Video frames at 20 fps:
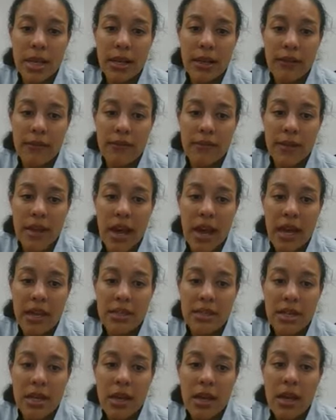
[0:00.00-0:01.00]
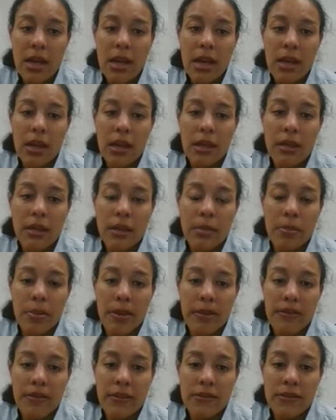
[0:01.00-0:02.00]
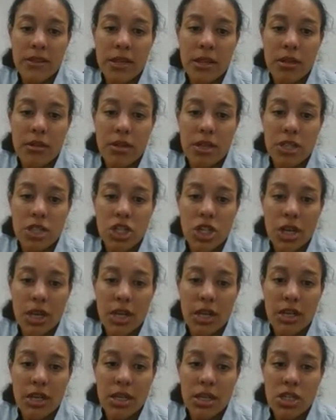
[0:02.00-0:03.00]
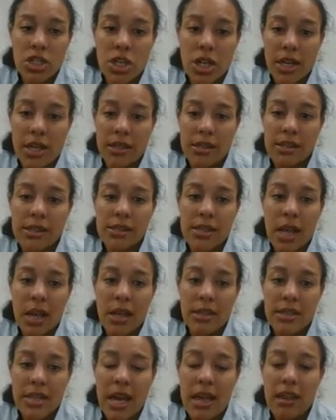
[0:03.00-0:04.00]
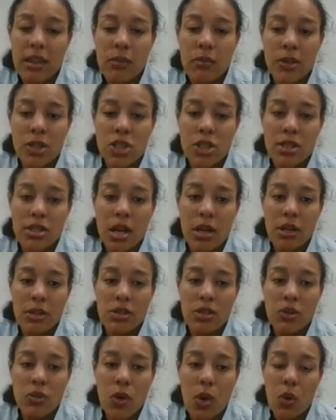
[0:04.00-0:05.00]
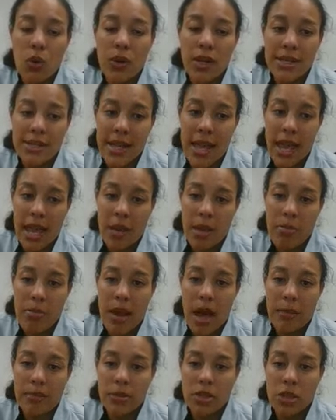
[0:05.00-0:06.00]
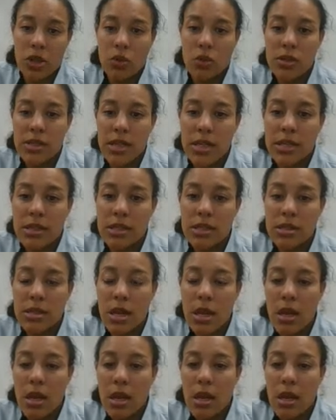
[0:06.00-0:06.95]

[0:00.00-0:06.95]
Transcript: And if not, the P53 gene initiates cell death, which is also known as apoptosis,